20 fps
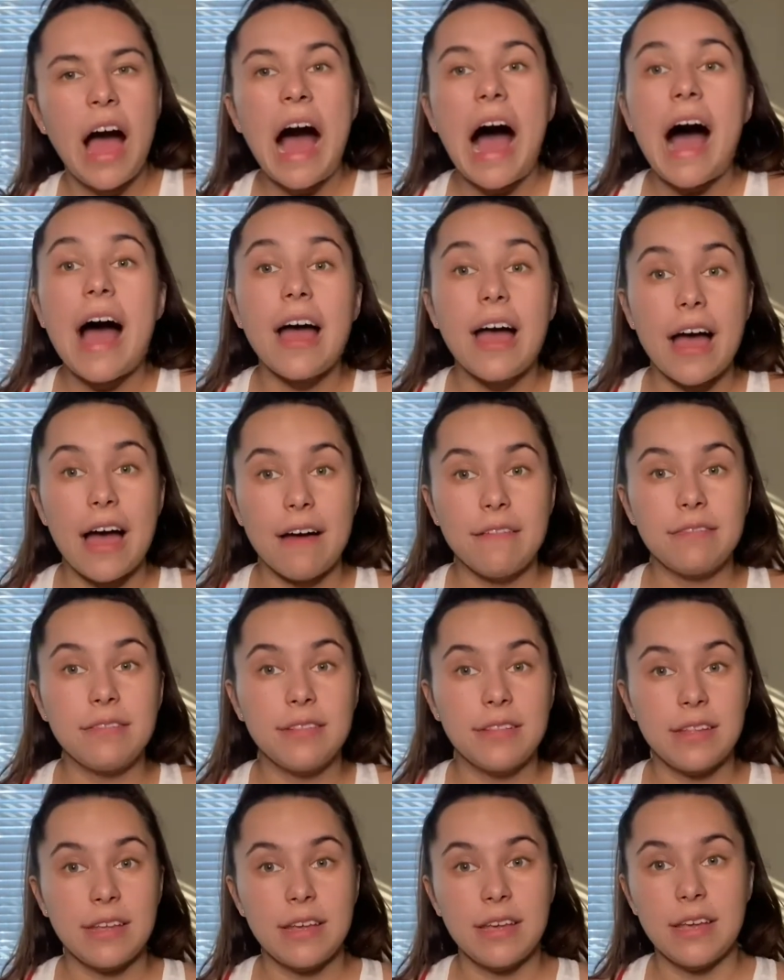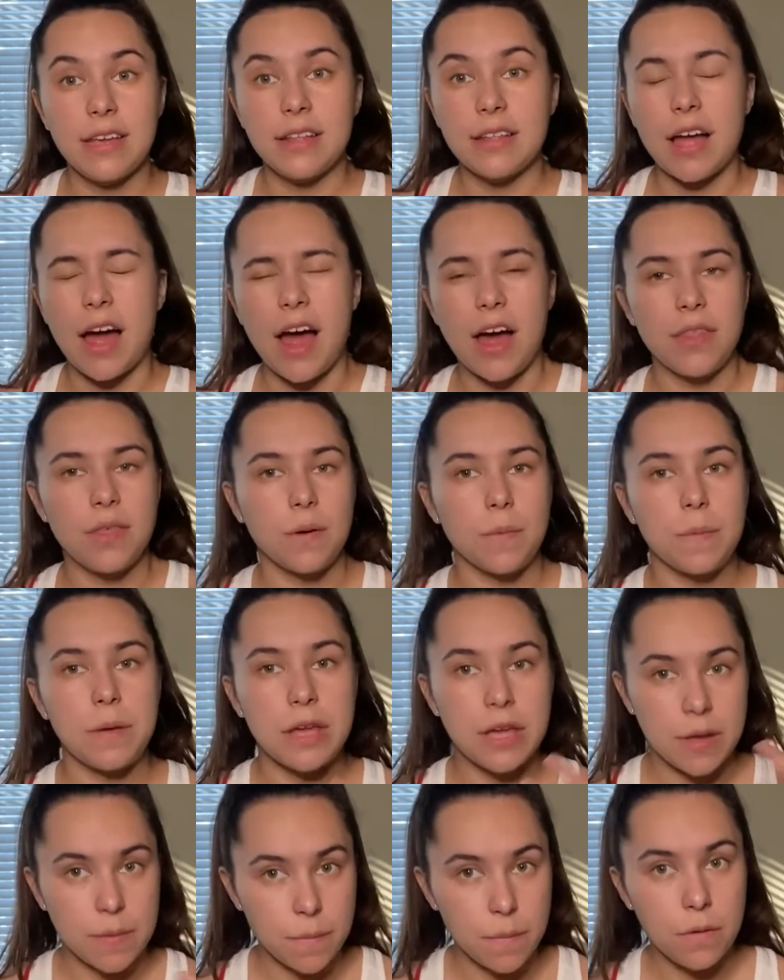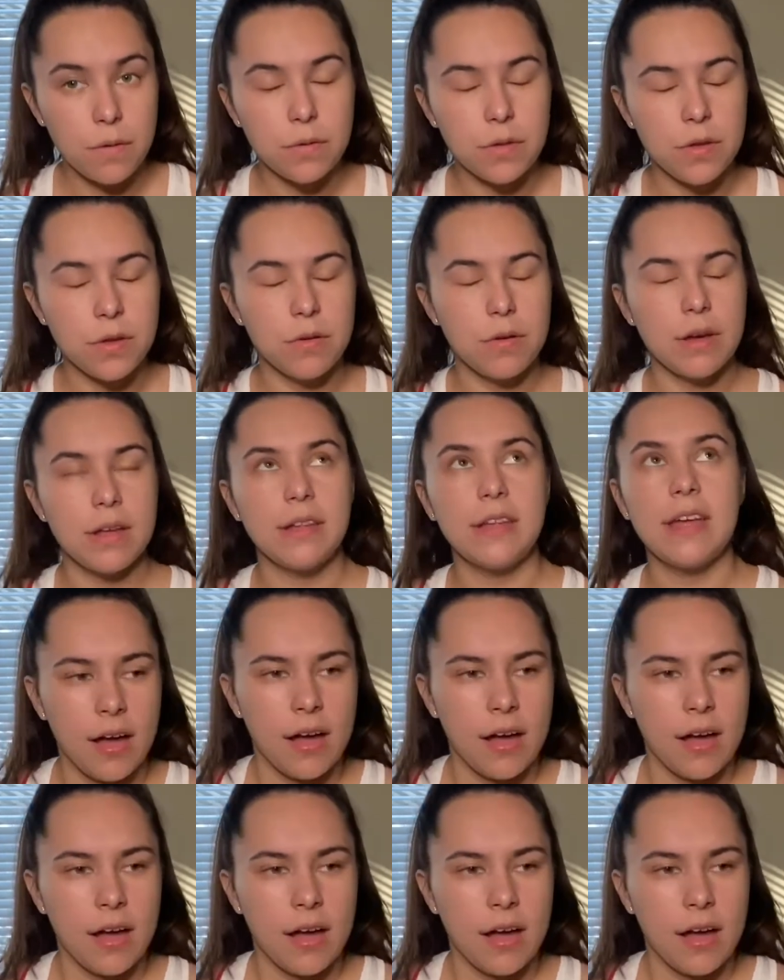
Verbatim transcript: I have seen other people do it.